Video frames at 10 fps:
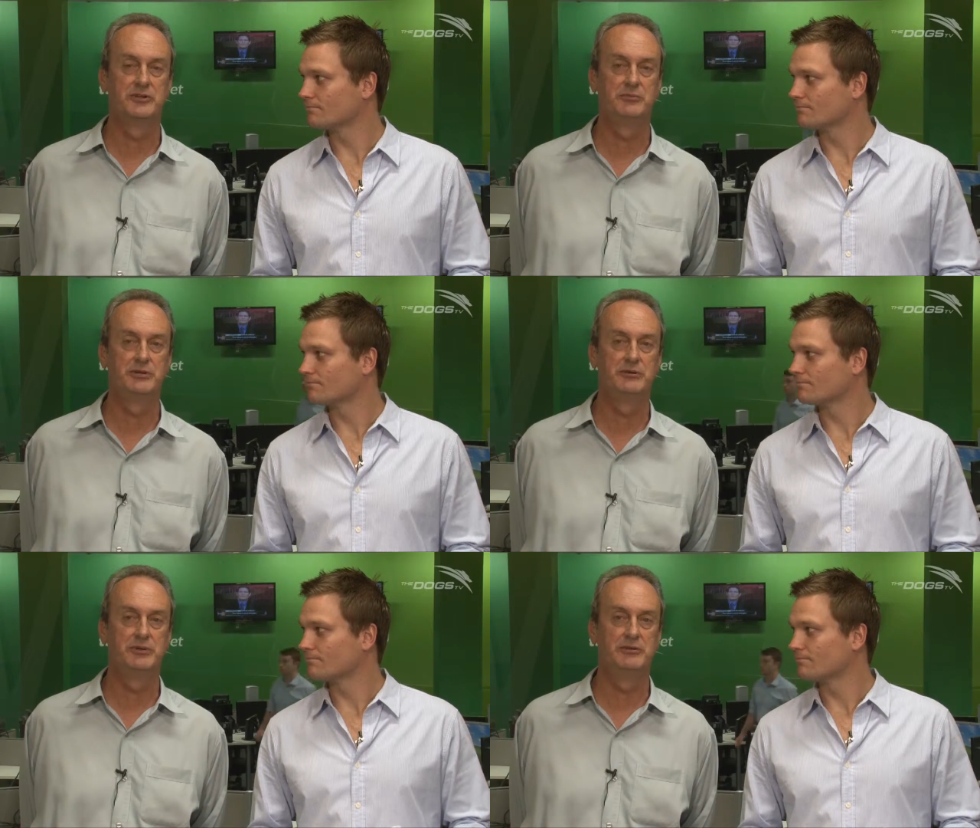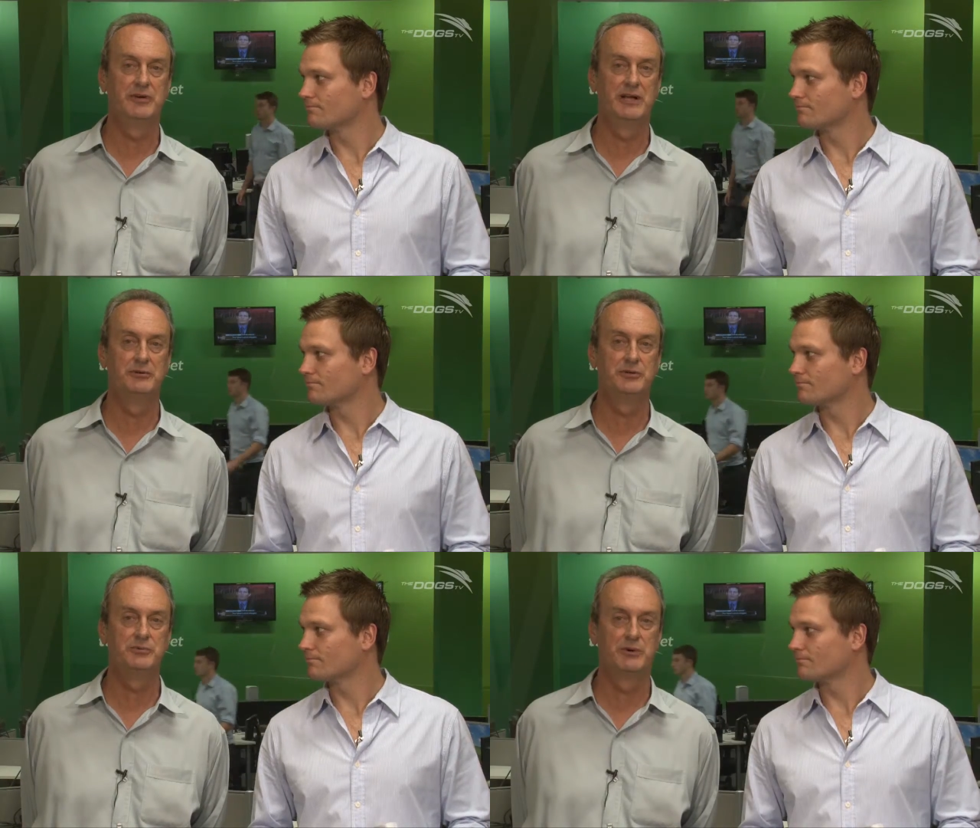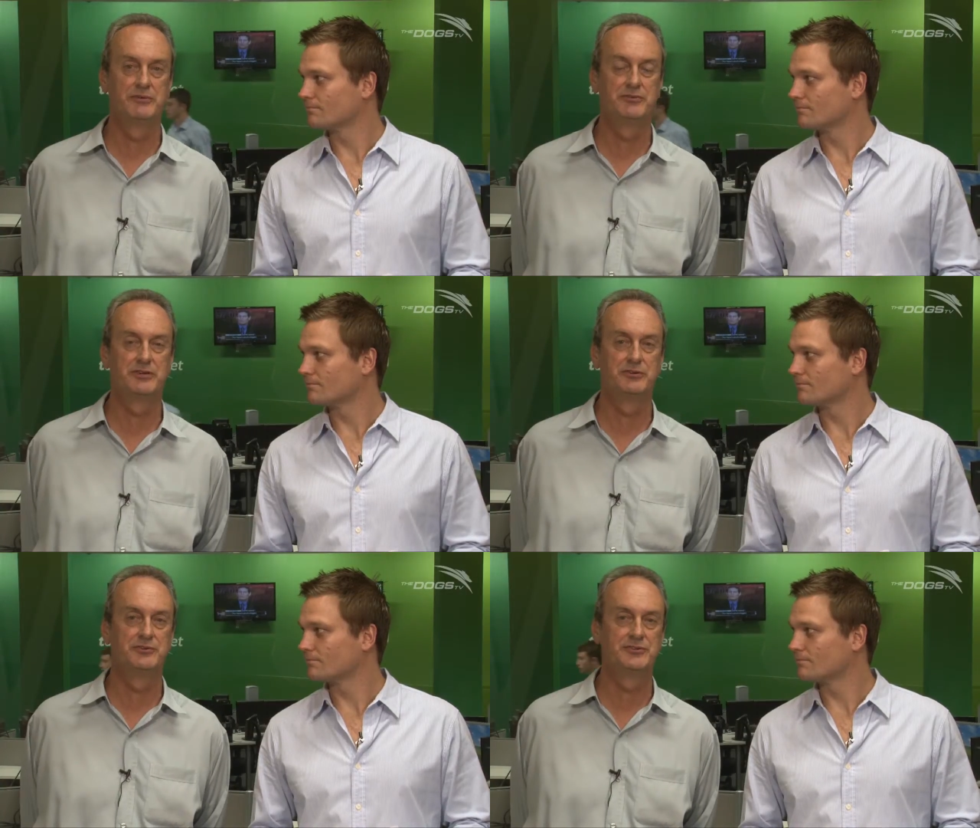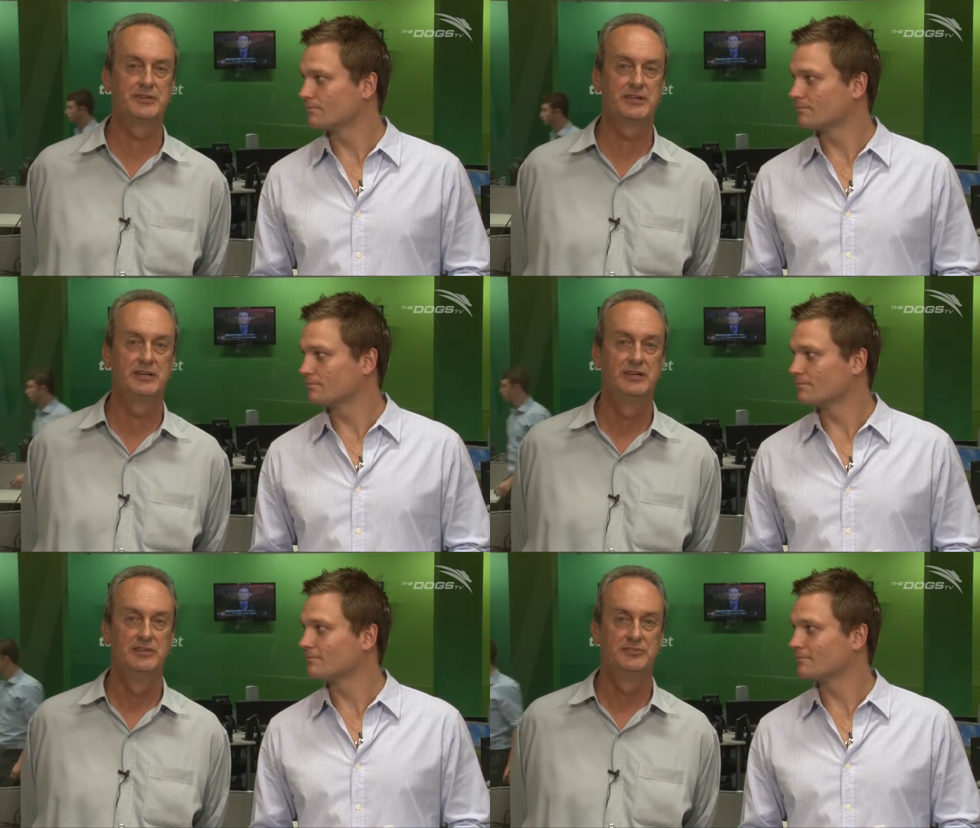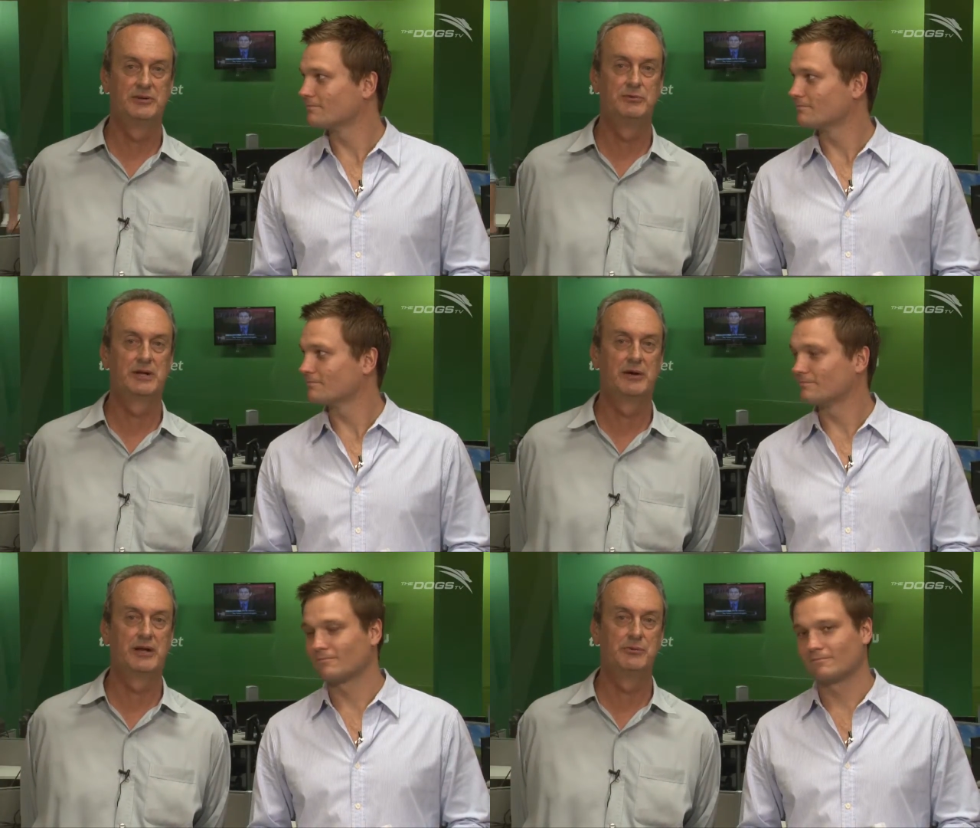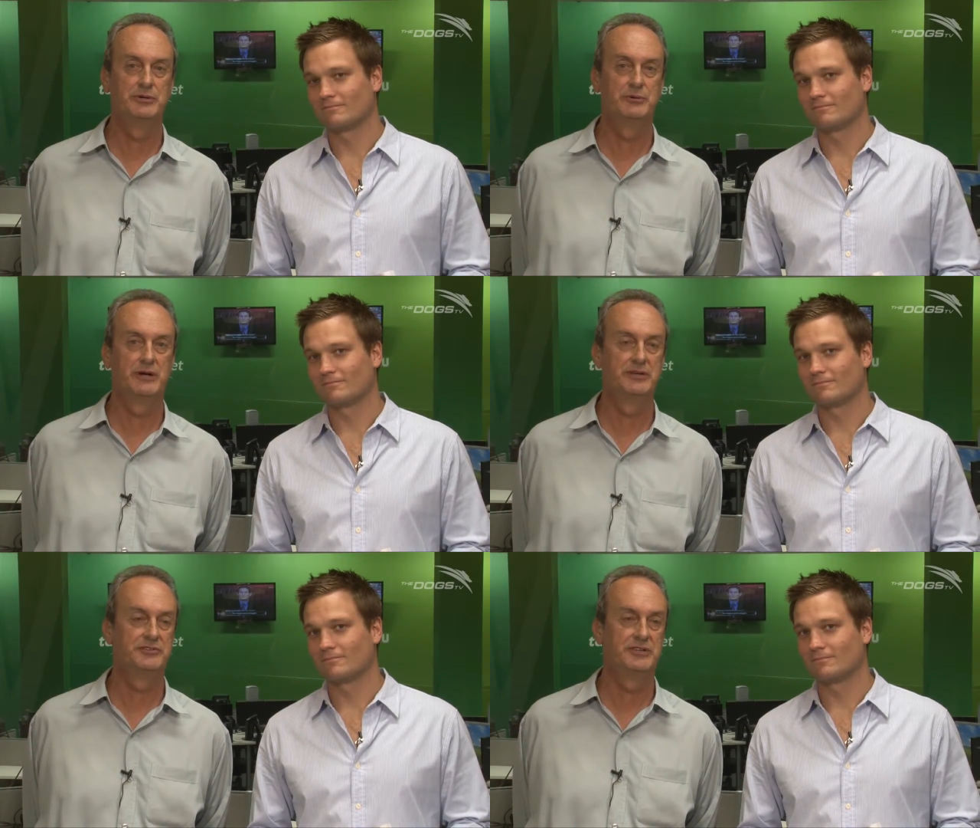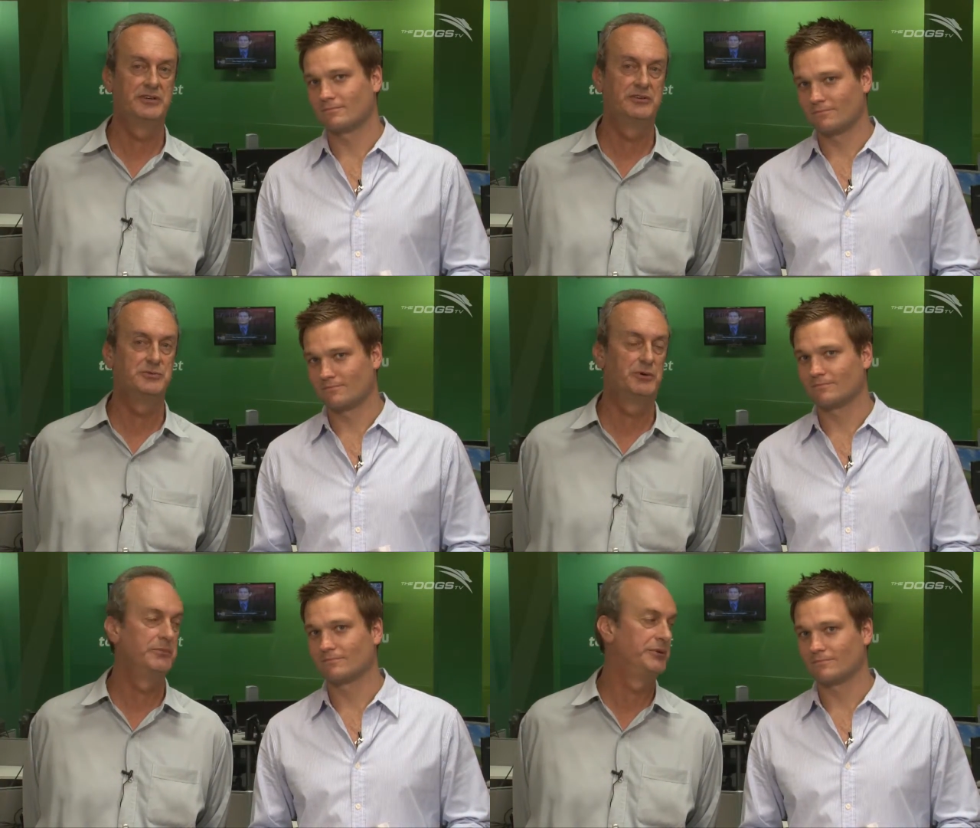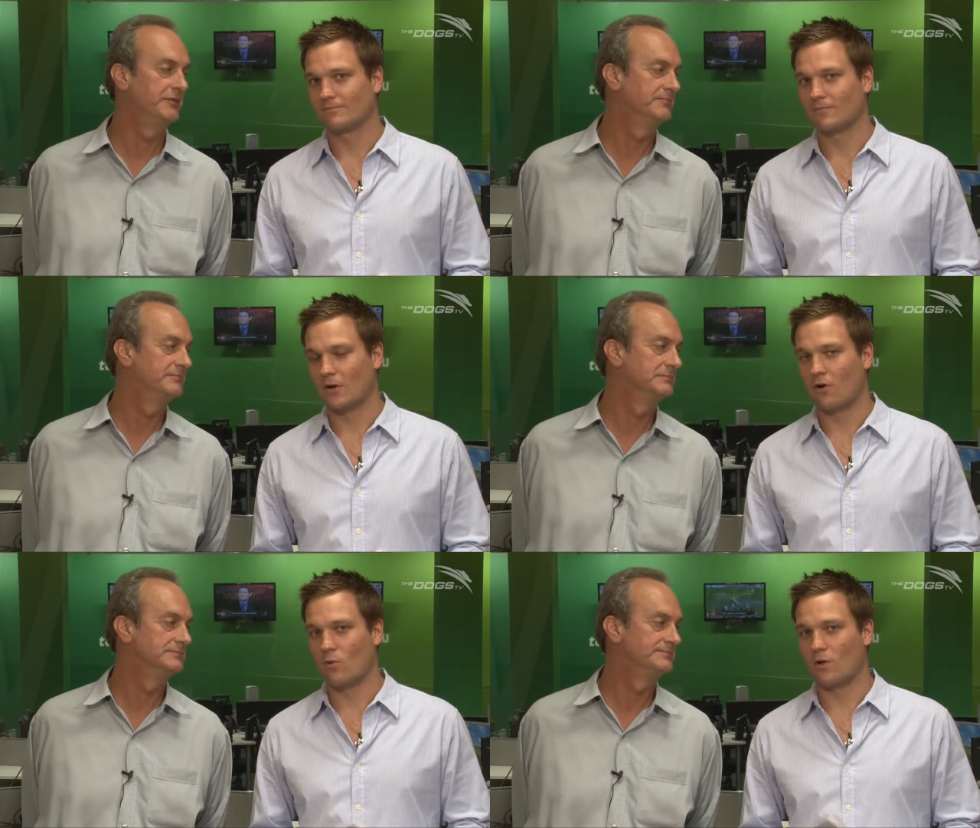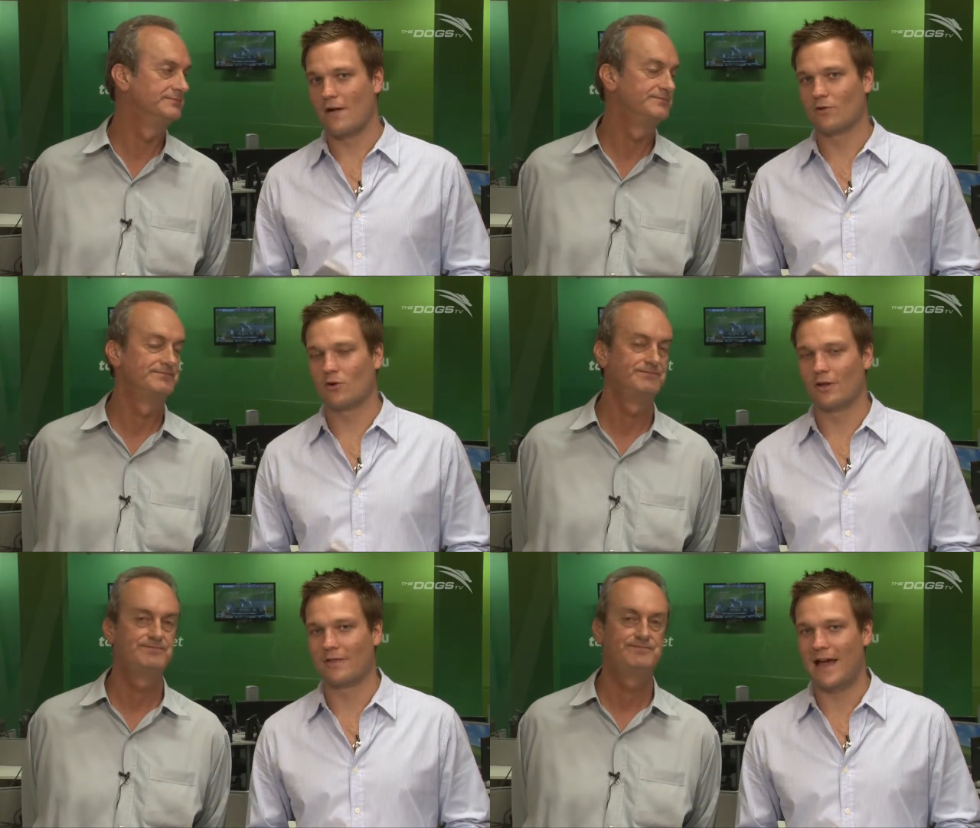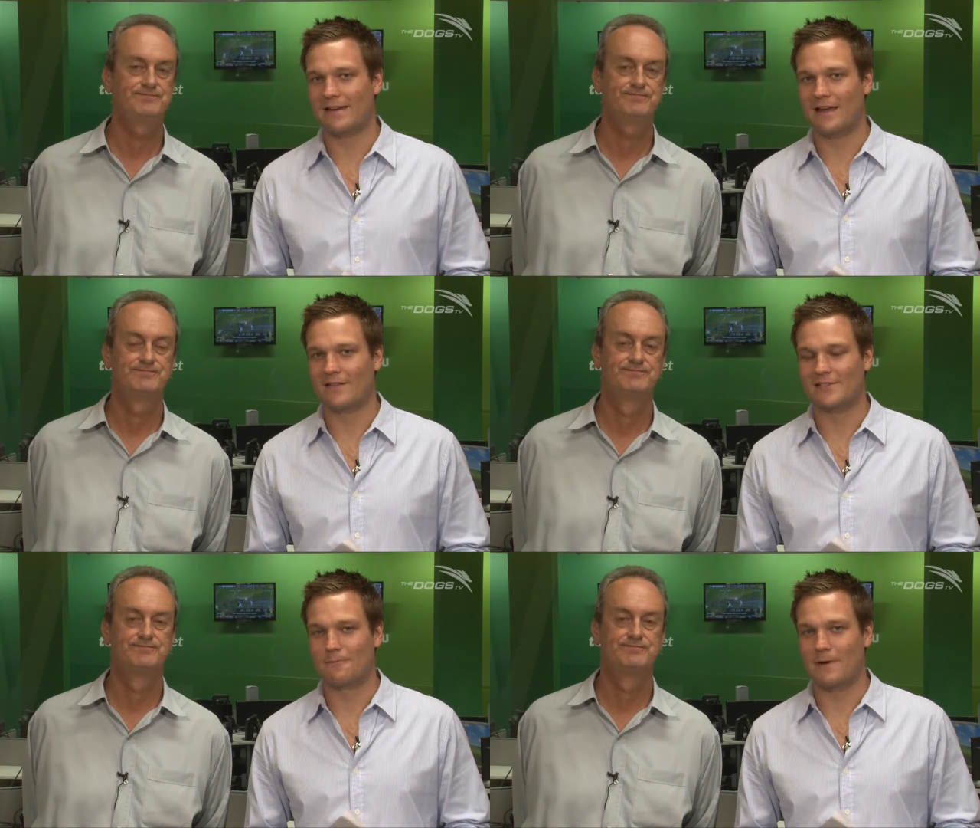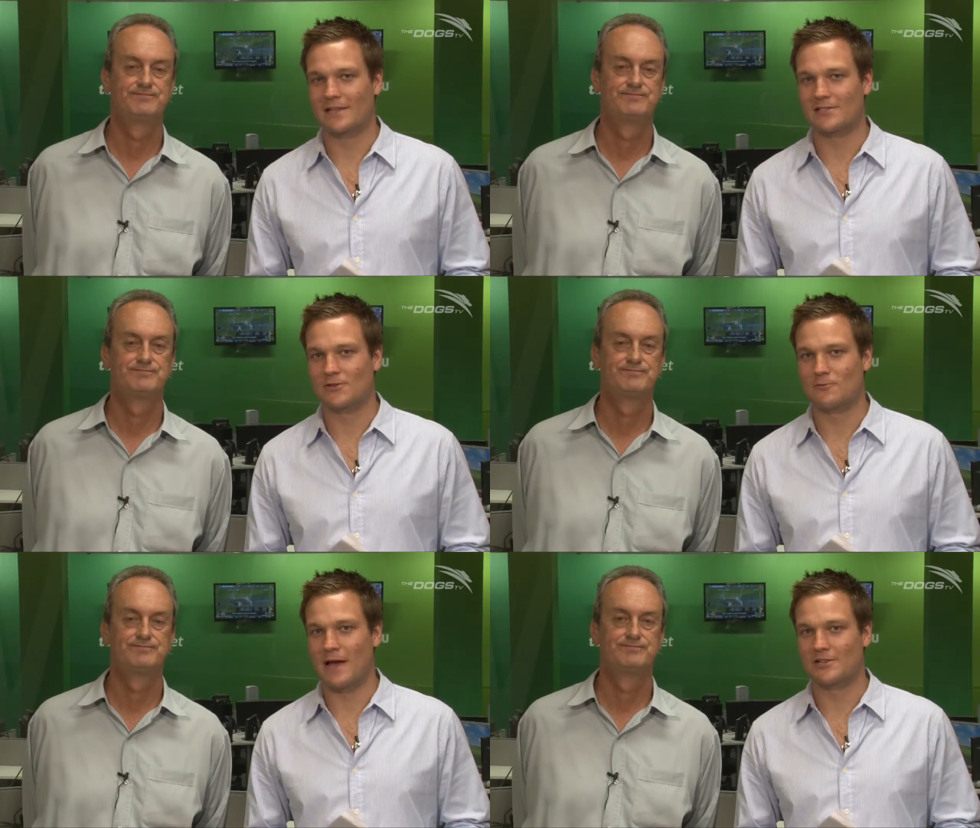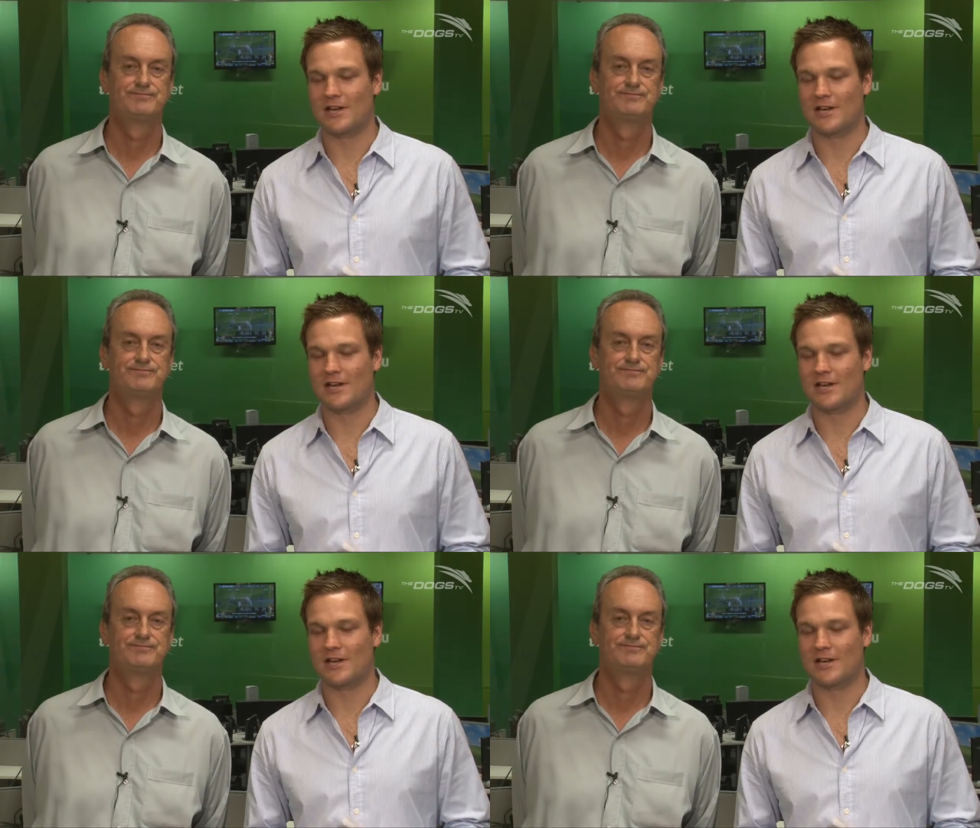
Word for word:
Speaker 1: going to be at a bit of value each way for the girls out there. So we'll go Adam Meeway as the each way pick.
Speaker 2: All right, we'll have a look at that. Now let's get back to Matt